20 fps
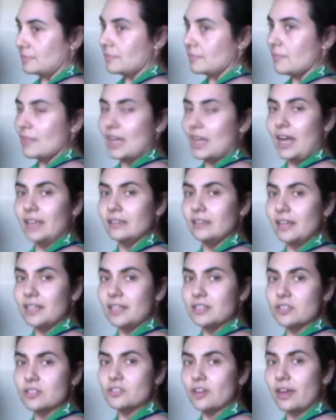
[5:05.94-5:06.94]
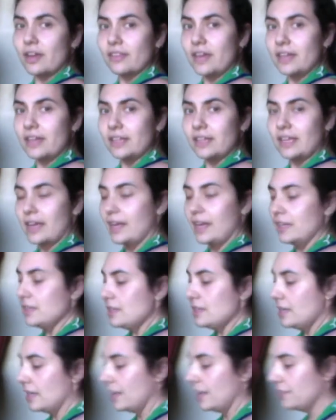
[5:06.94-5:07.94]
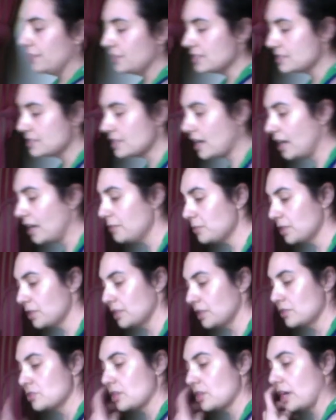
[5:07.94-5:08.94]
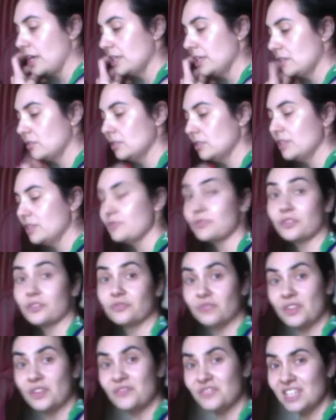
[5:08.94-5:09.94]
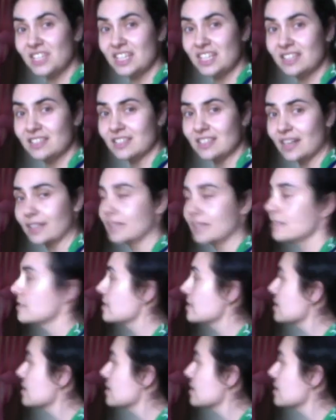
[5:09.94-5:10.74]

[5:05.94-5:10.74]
I'd like to try that again, and this time we're going to try and hold it for 15 seconds.